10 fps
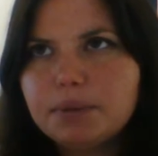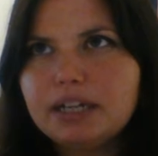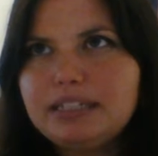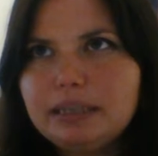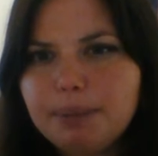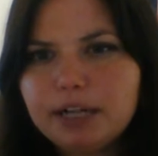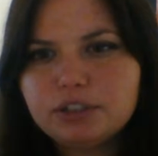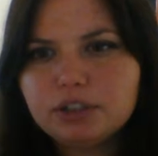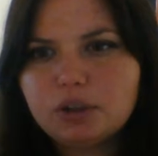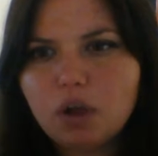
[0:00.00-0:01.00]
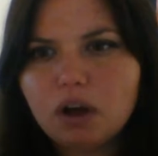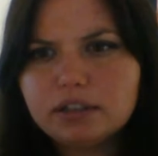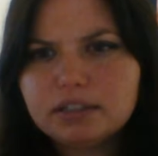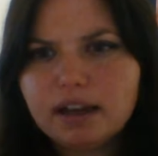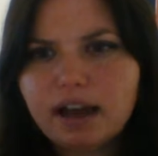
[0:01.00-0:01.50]
A dependent
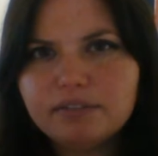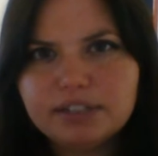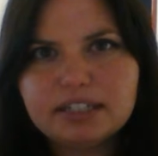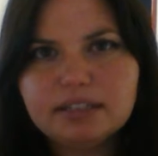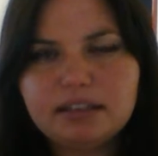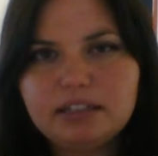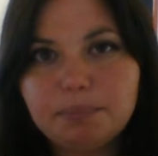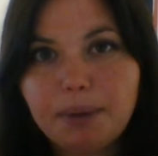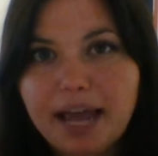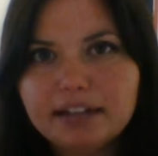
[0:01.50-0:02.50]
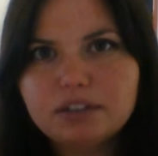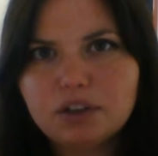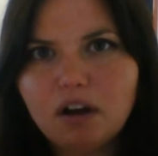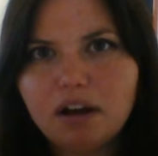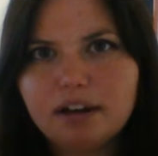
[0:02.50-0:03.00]
clause obviously depends
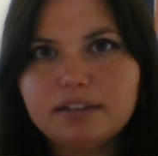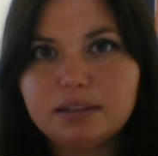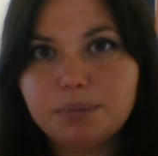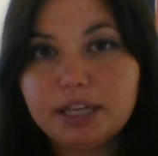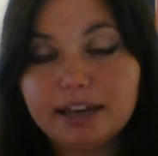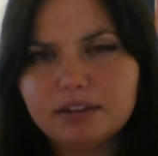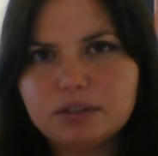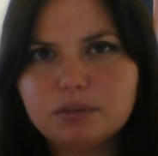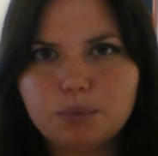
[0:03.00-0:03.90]
on something else.